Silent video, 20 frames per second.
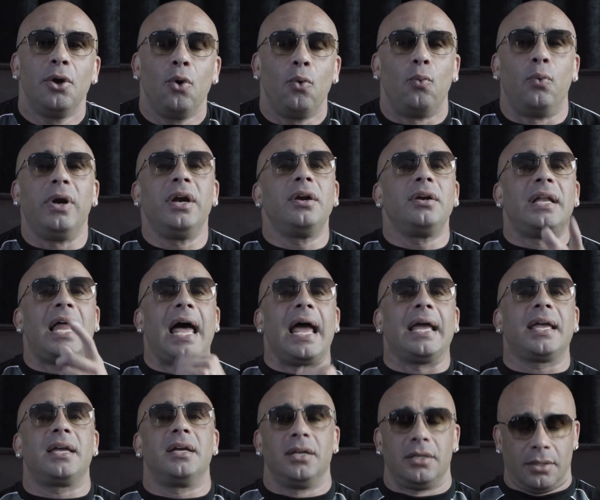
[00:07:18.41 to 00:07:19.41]
We're
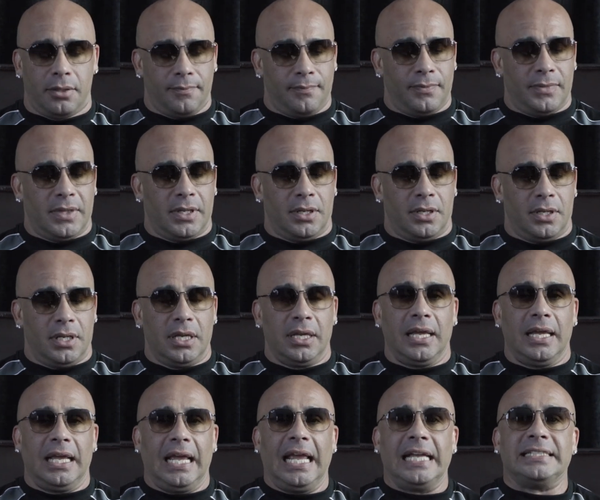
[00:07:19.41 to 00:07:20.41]
like,
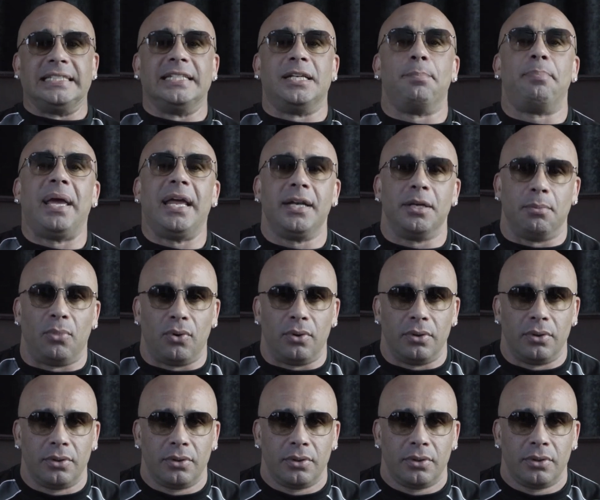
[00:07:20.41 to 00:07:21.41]
is he dependable?